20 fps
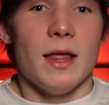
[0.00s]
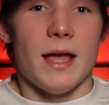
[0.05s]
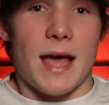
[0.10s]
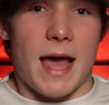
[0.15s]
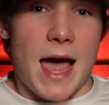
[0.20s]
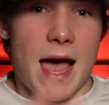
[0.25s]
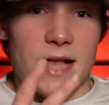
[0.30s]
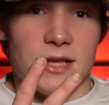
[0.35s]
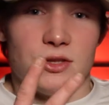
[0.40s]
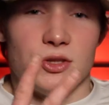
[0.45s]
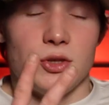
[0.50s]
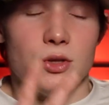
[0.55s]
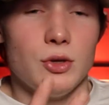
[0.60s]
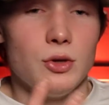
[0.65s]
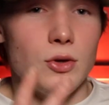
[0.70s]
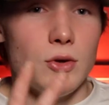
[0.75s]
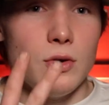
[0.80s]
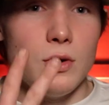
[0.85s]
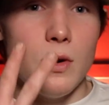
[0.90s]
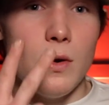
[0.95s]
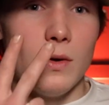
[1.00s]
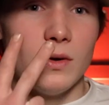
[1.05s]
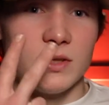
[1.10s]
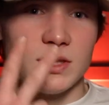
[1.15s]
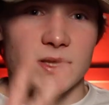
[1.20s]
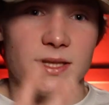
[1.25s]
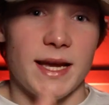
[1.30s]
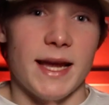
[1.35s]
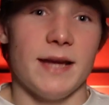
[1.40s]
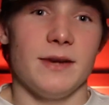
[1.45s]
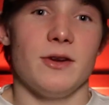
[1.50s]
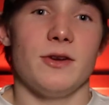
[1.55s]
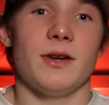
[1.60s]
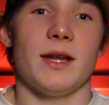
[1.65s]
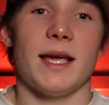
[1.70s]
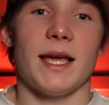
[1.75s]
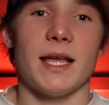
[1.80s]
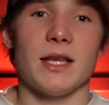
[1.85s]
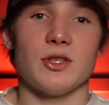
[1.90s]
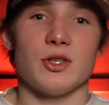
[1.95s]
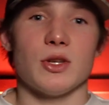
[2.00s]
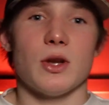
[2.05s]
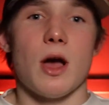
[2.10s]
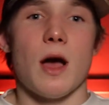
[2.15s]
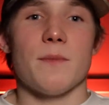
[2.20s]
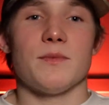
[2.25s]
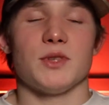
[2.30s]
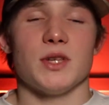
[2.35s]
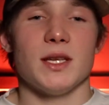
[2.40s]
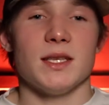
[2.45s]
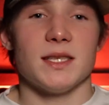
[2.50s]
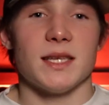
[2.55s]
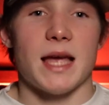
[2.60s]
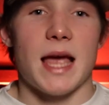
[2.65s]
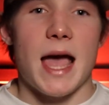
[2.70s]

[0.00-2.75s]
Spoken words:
It had two standard engine options.